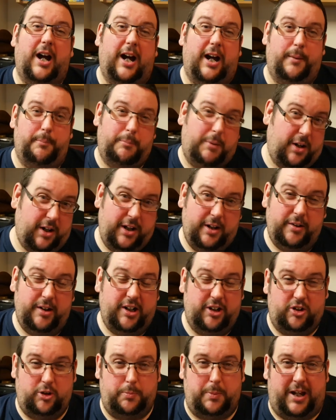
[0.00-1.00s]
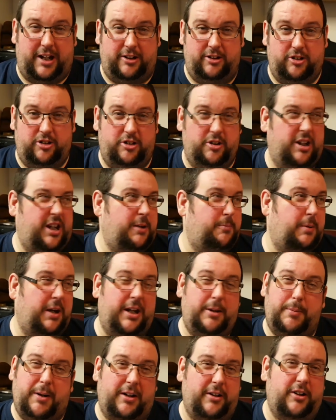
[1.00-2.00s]
at my own expense. So he
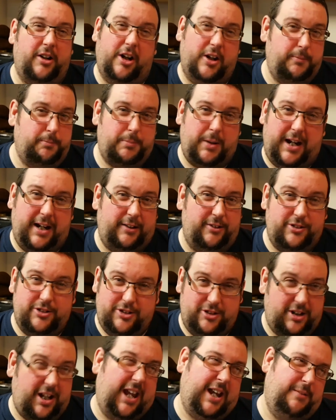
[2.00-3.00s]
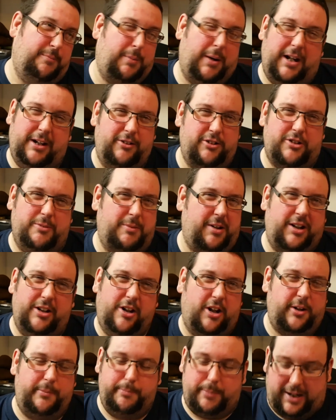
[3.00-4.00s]
paid about £9, £8 something,
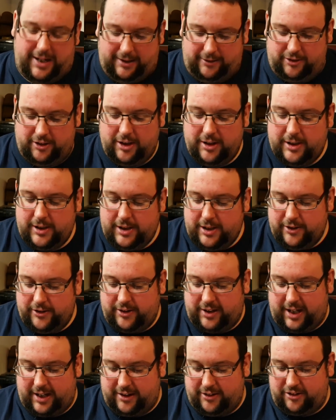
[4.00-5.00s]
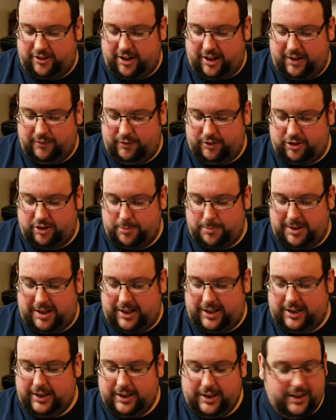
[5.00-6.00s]
£9 to get this delivered to
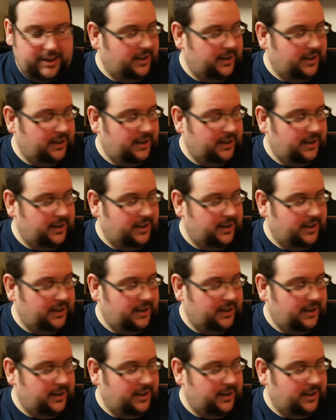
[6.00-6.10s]
me.